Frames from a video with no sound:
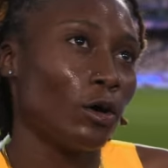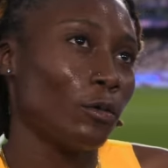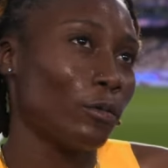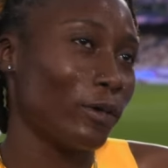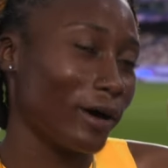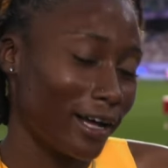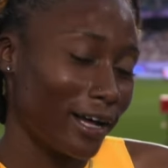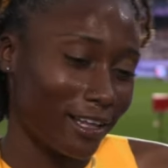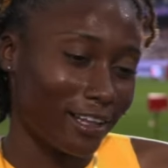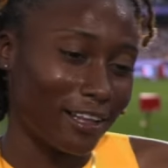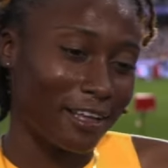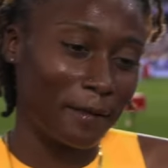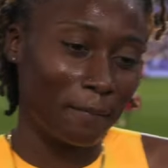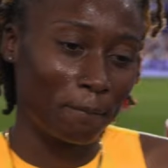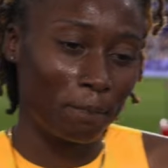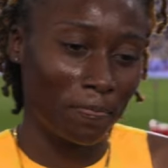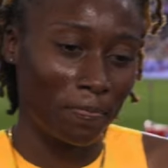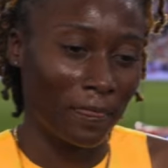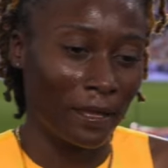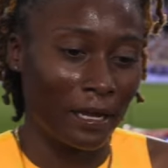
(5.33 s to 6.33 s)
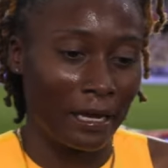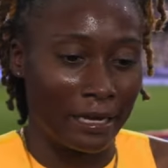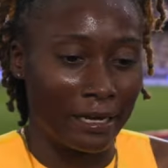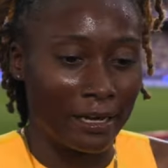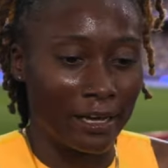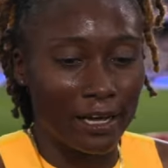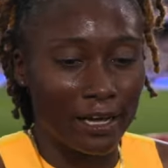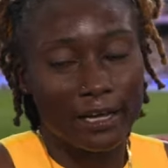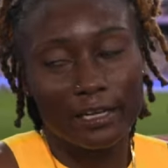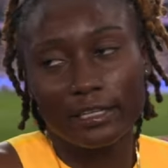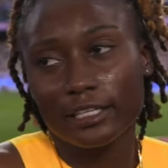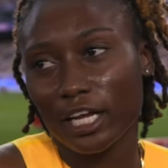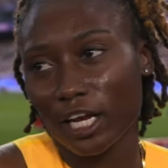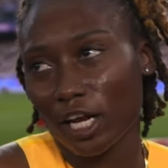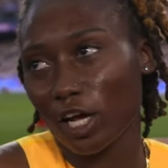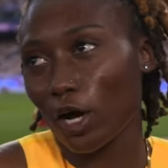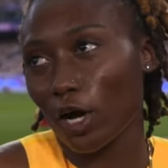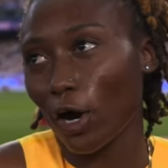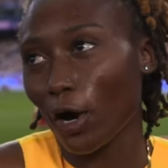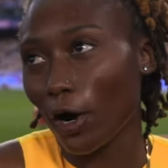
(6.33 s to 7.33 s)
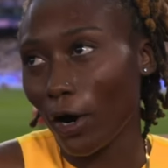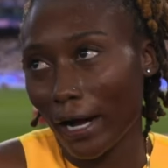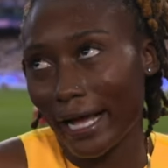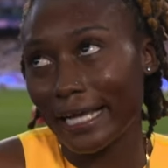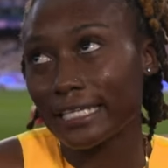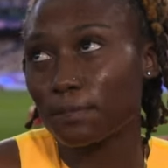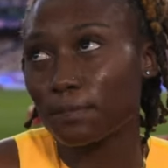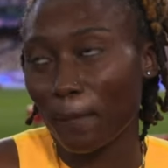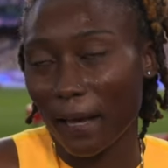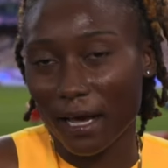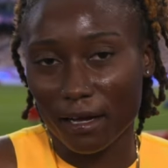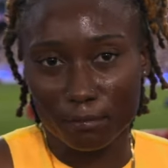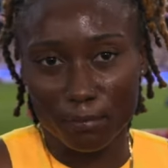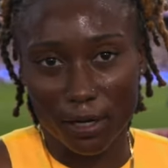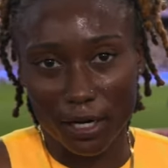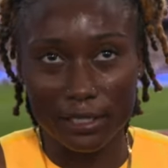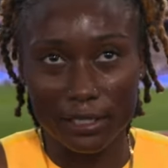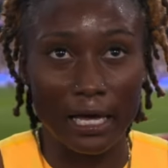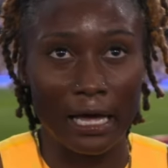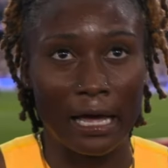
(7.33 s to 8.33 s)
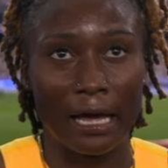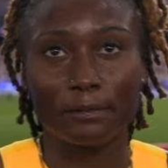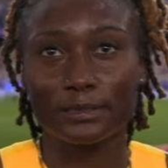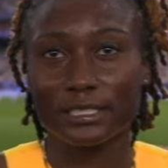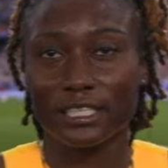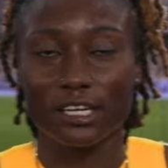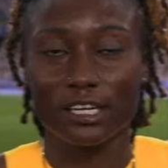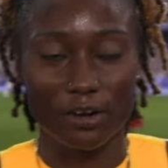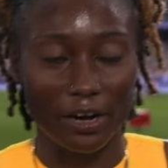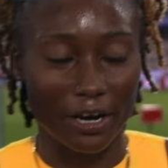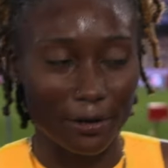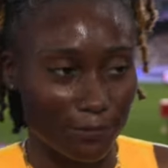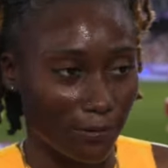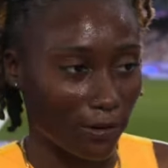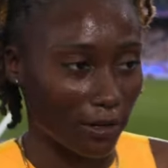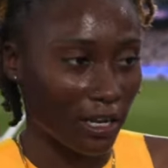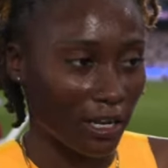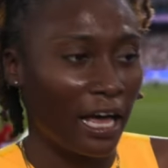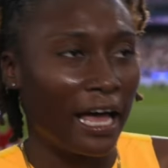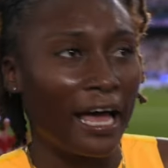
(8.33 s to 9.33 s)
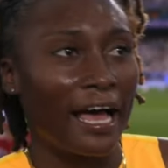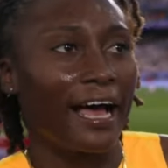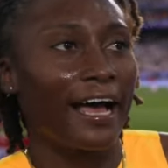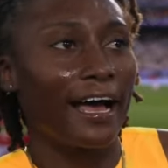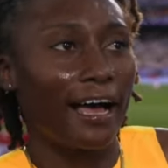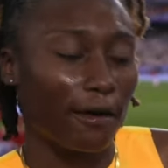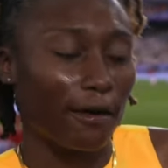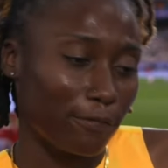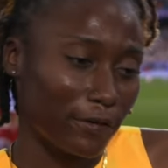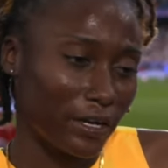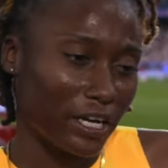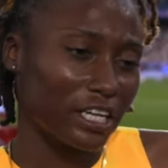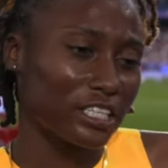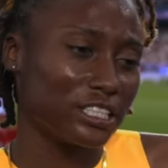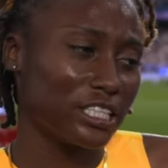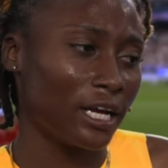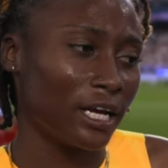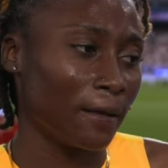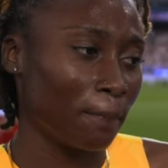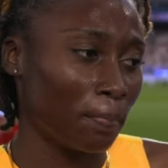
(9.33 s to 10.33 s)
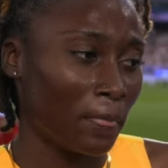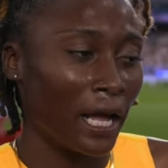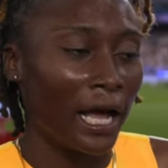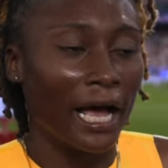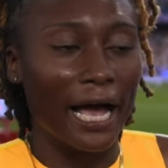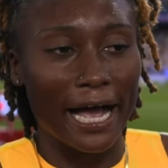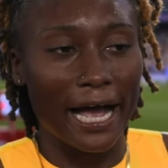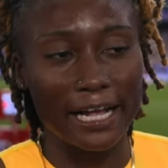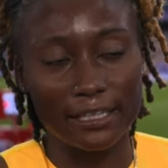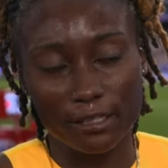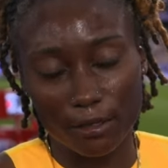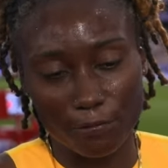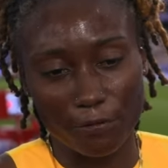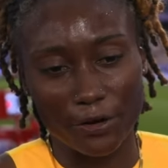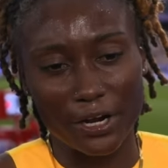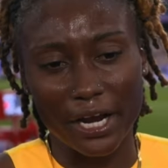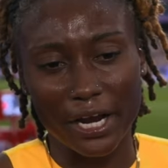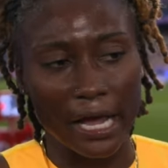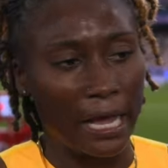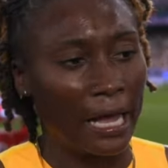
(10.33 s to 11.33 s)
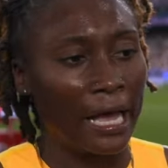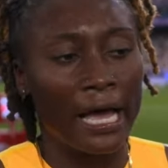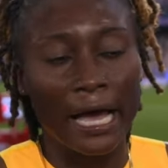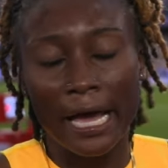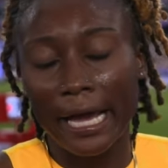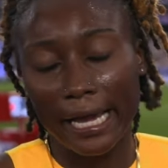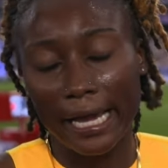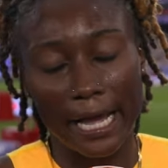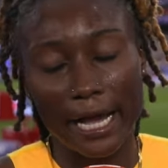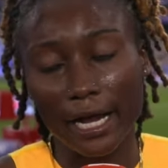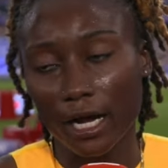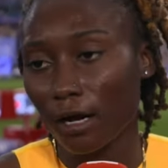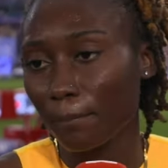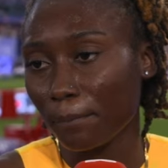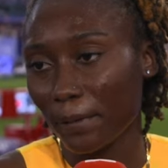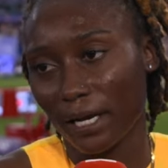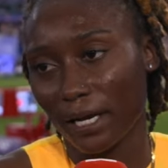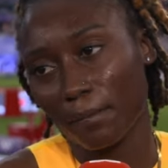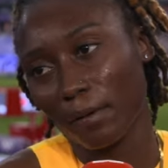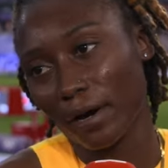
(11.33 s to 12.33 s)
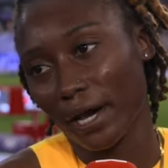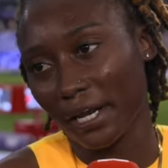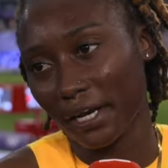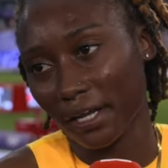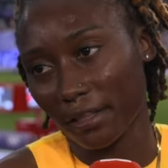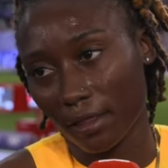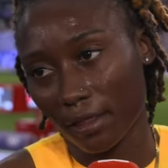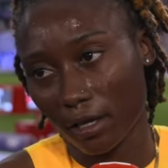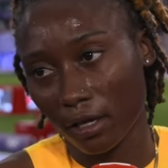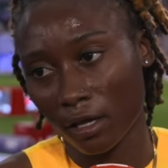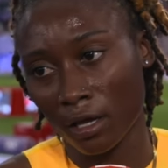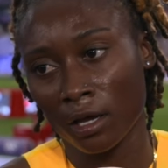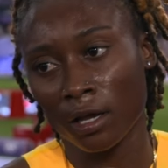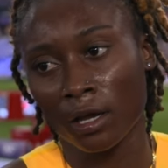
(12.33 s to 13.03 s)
Well, didn't go as planned, but I'm still grateful. I finished healthy free, can't complain about anything.